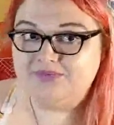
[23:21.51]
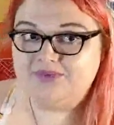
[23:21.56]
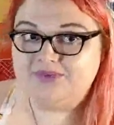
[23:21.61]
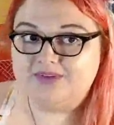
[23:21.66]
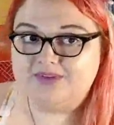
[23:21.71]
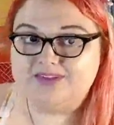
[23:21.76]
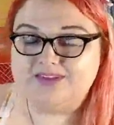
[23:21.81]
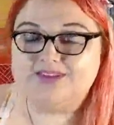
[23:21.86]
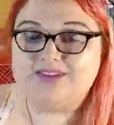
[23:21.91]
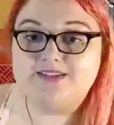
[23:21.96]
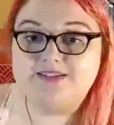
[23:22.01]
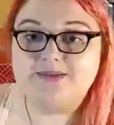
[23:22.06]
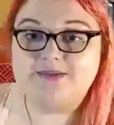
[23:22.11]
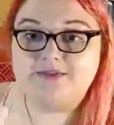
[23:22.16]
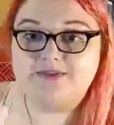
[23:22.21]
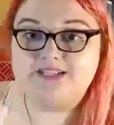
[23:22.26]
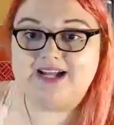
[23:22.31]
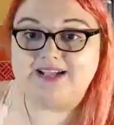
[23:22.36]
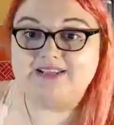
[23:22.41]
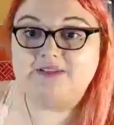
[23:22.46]

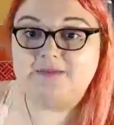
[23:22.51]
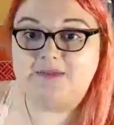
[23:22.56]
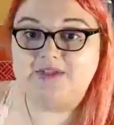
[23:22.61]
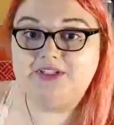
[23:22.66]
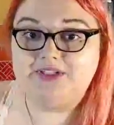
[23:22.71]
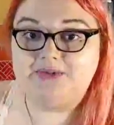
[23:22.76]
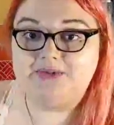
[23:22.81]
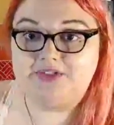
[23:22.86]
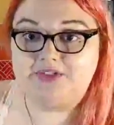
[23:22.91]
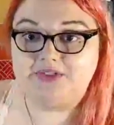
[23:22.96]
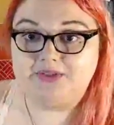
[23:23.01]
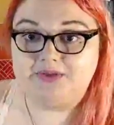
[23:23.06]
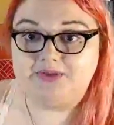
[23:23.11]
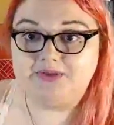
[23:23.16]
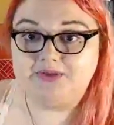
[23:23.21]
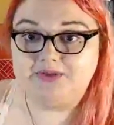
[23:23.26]
That's what you do.